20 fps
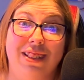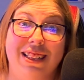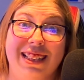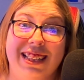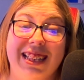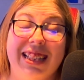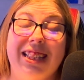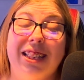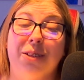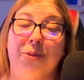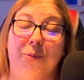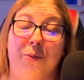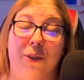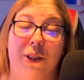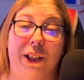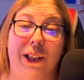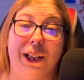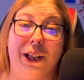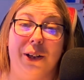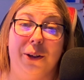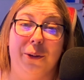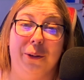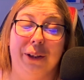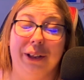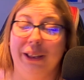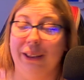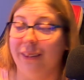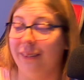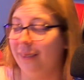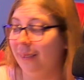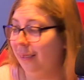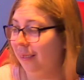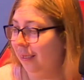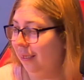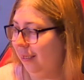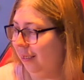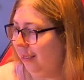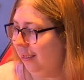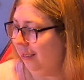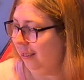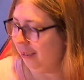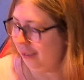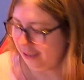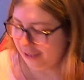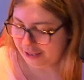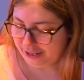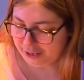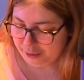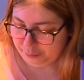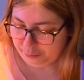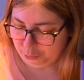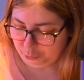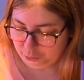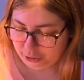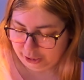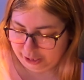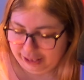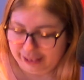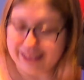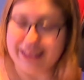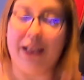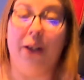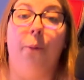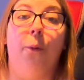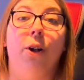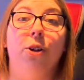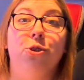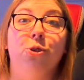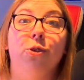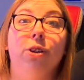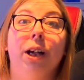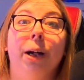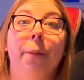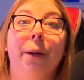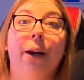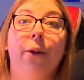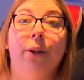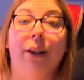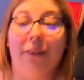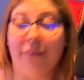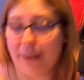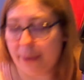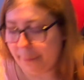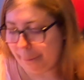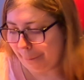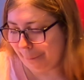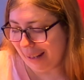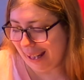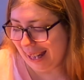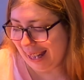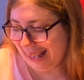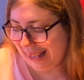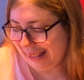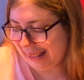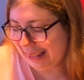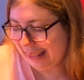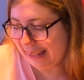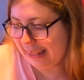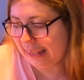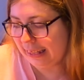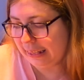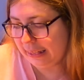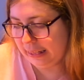This is really annoying. Mulan does not want to come out of the box.